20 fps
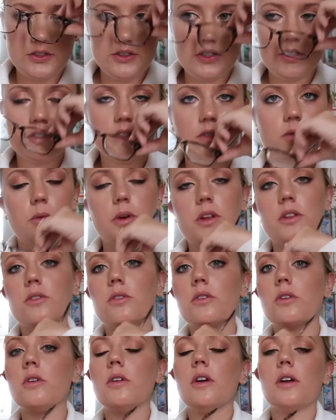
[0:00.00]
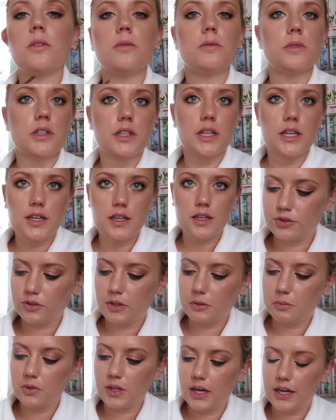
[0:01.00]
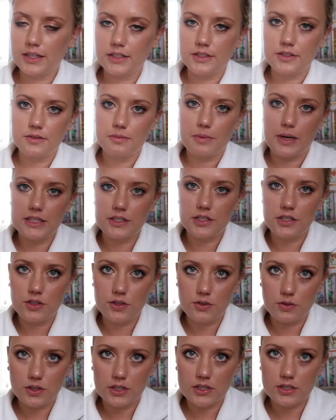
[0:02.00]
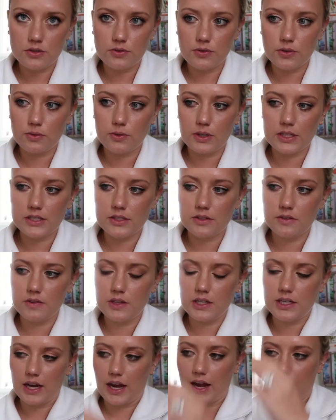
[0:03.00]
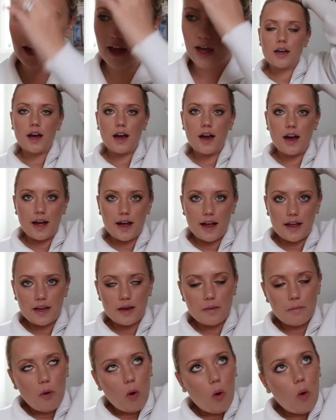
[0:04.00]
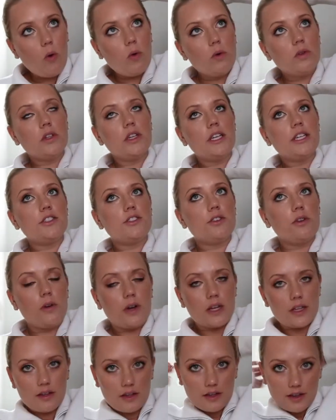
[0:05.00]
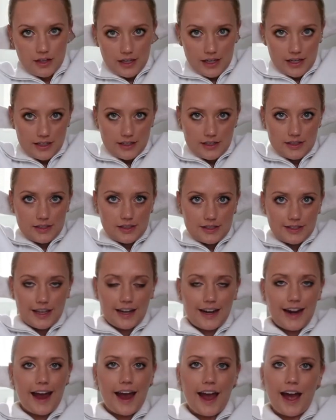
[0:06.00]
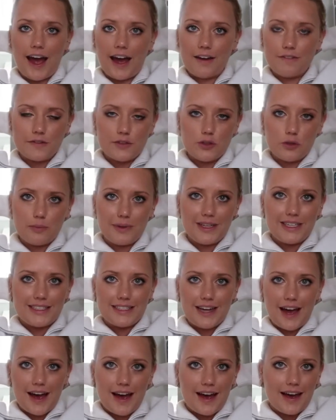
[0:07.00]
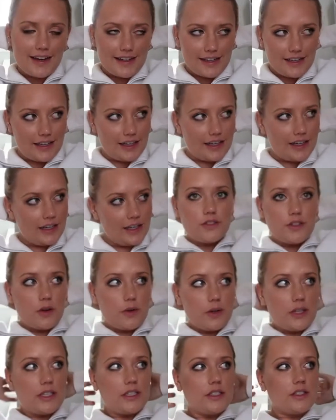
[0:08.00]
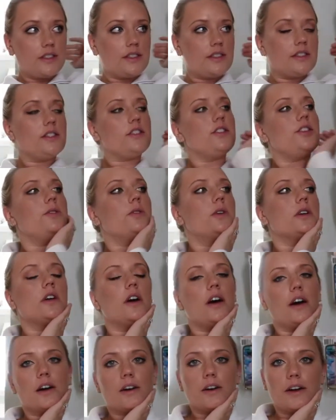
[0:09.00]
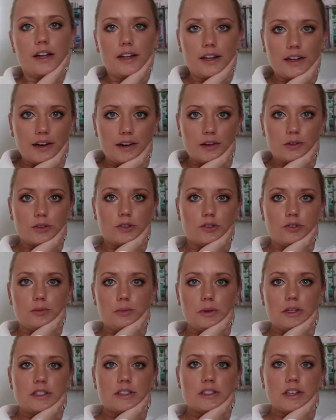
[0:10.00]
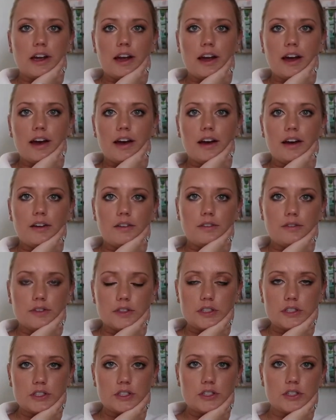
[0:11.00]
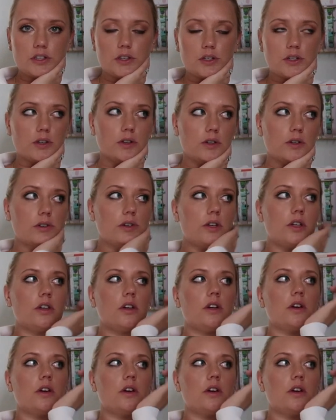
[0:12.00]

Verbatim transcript: just went through and really streamlined my to-do list for the rest of the day. I am only doing the things that have to be done. So it is two o'clock right now, which means I have until